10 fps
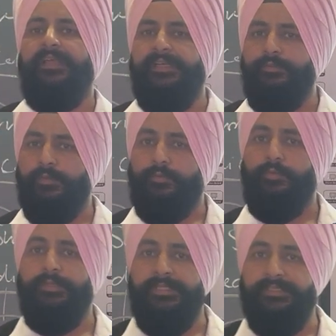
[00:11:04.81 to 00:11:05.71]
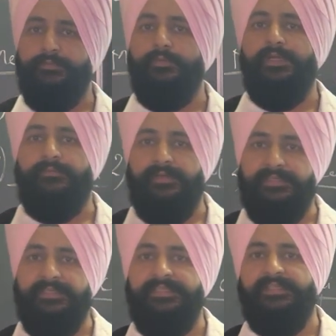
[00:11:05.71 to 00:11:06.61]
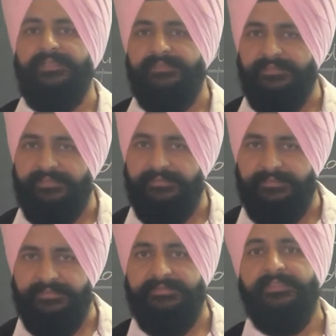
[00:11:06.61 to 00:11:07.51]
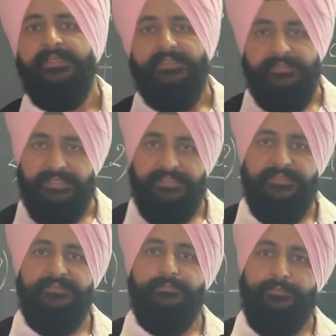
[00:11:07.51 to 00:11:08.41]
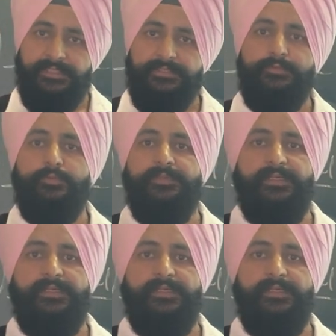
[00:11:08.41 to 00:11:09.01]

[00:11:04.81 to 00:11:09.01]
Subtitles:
and your colleagues who are working in the other countries, that is must to be